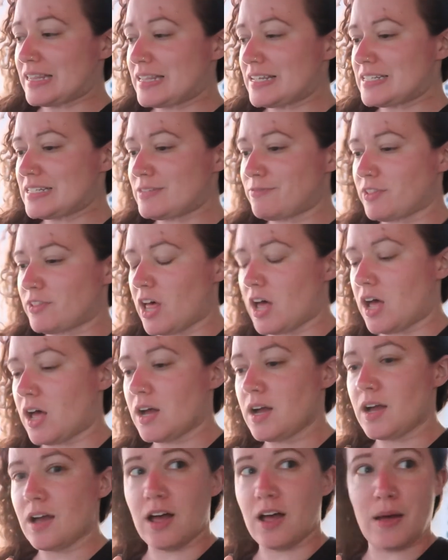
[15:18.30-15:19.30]
this
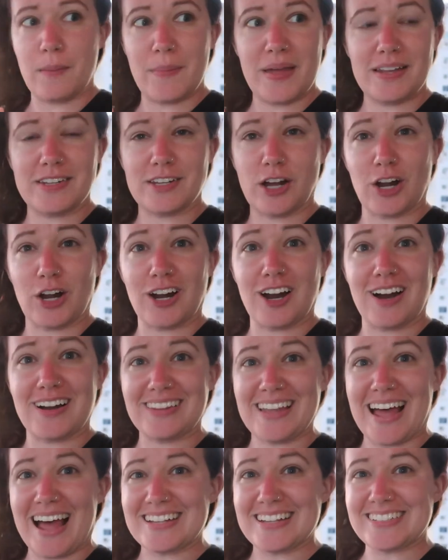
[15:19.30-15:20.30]
vlog. Um, it's our
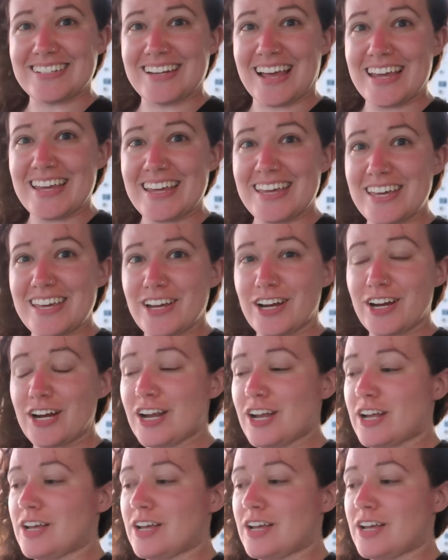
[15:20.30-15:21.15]
last night here.